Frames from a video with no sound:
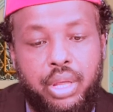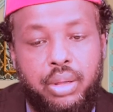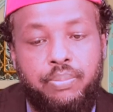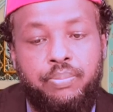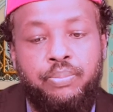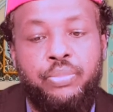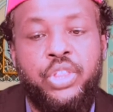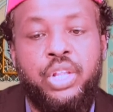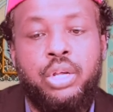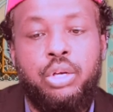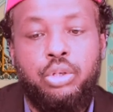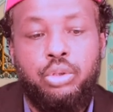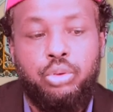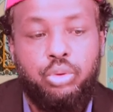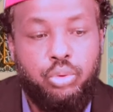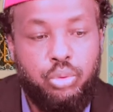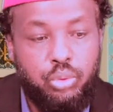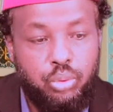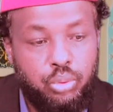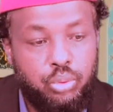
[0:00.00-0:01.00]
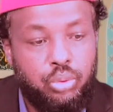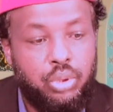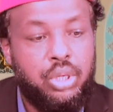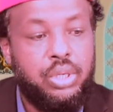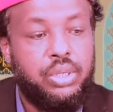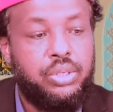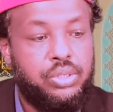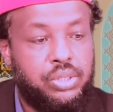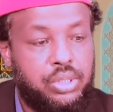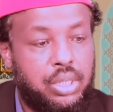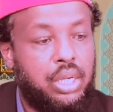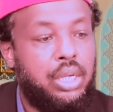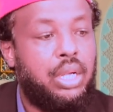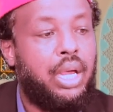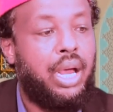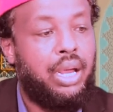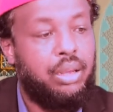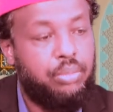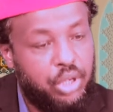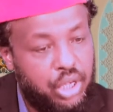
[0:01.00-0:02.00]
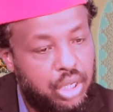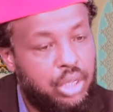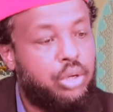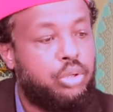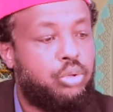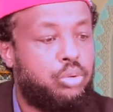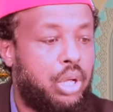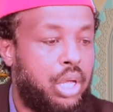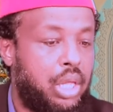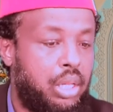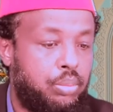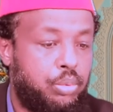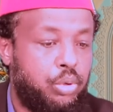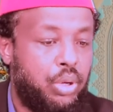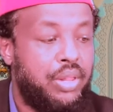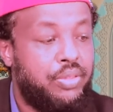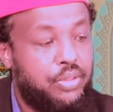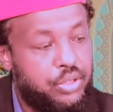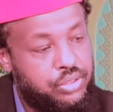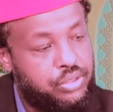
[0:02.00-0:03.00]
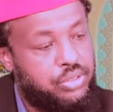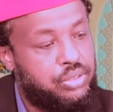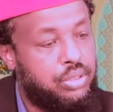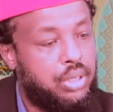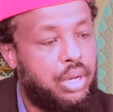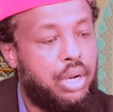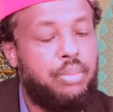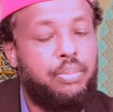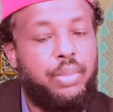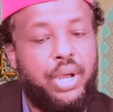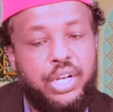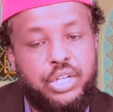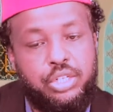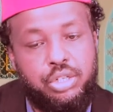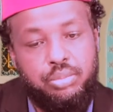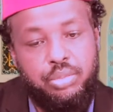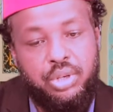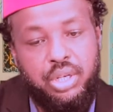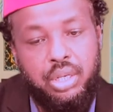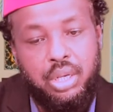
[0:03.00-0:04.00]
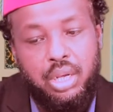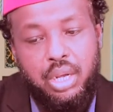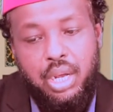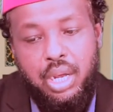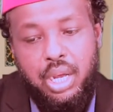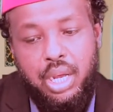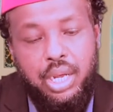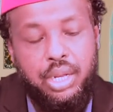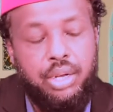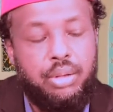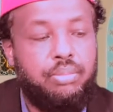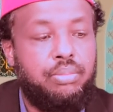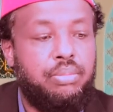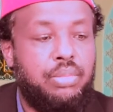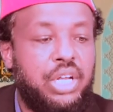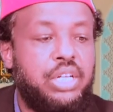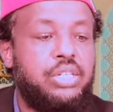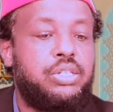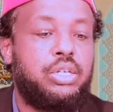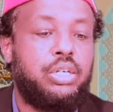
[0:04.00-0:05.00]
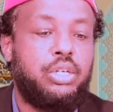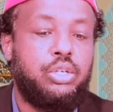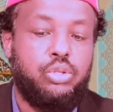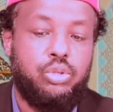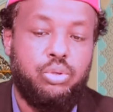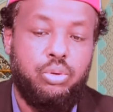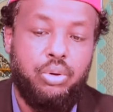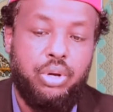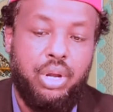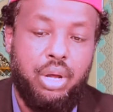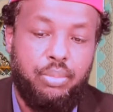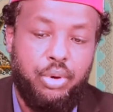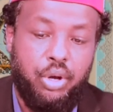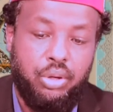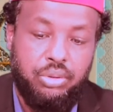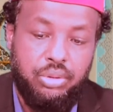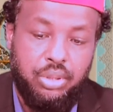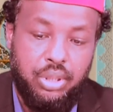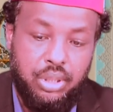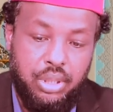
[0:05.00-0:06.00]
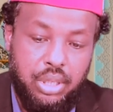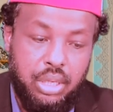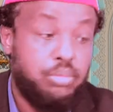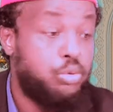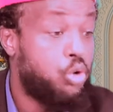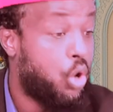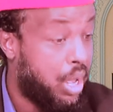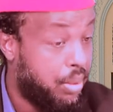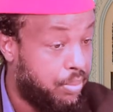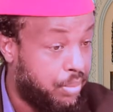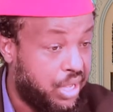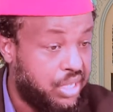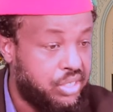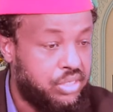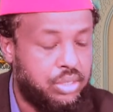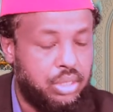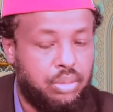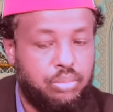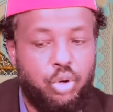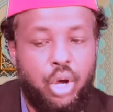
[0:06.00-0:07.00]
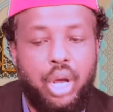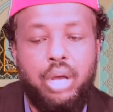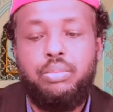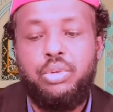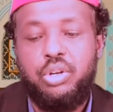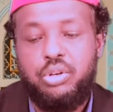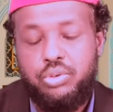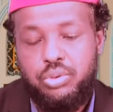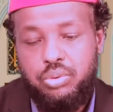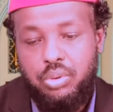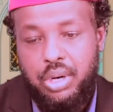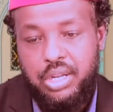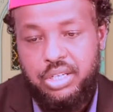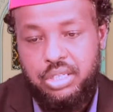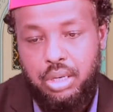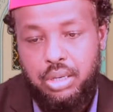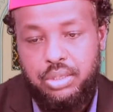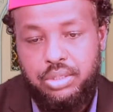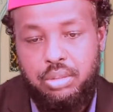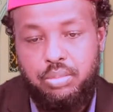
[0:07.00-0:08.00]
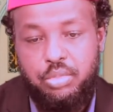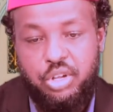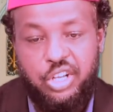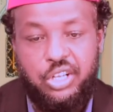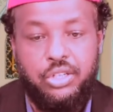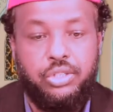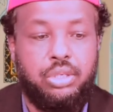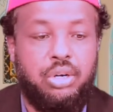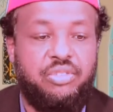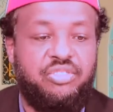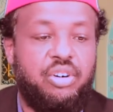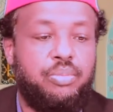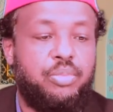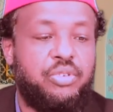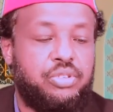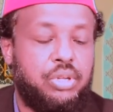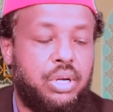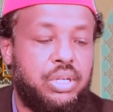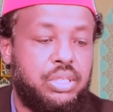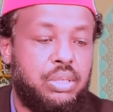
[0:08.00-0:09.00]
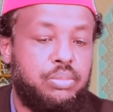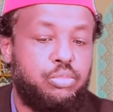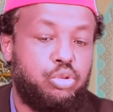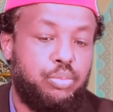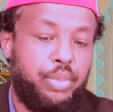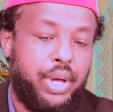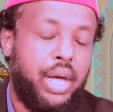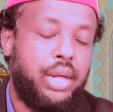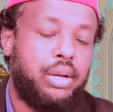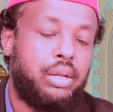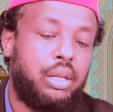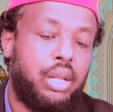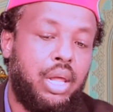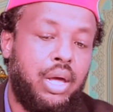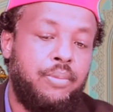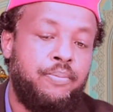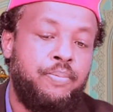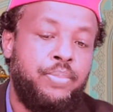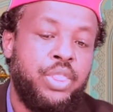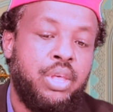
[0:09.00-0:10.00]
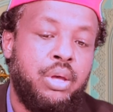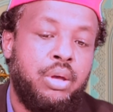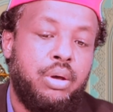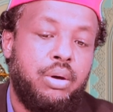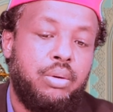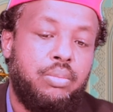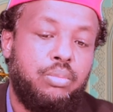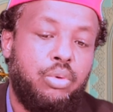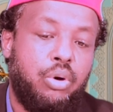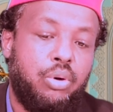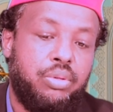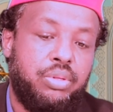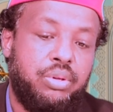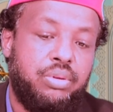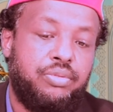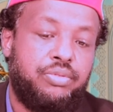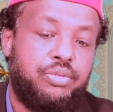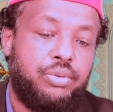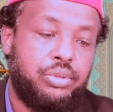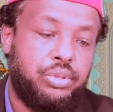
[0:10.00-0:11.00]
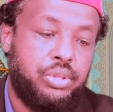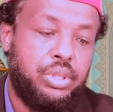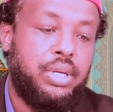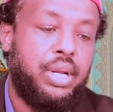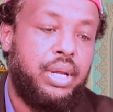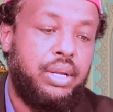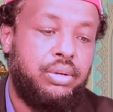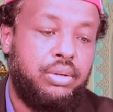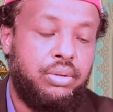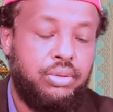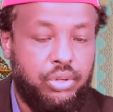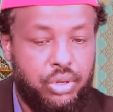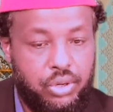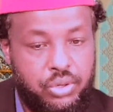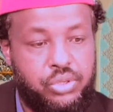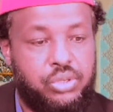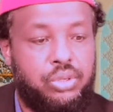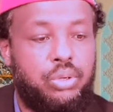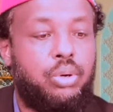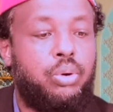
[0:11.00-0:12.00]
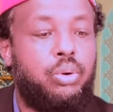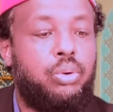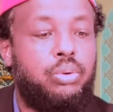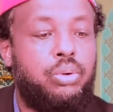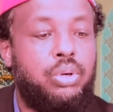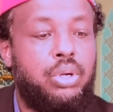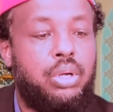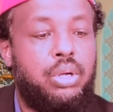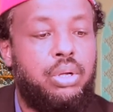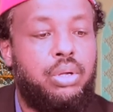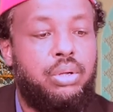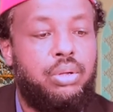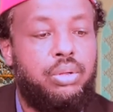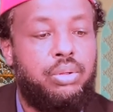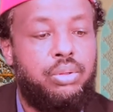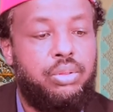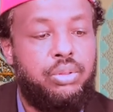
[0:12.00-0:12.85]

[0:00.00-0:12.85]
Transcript: out to them, to say, I'm here to help you. And this reminds me an amazing story about uh, Ibn Abbas, Ibn Amir Rasulullah, the cousin of Prophet. Subhanallah more than 1400 years ago,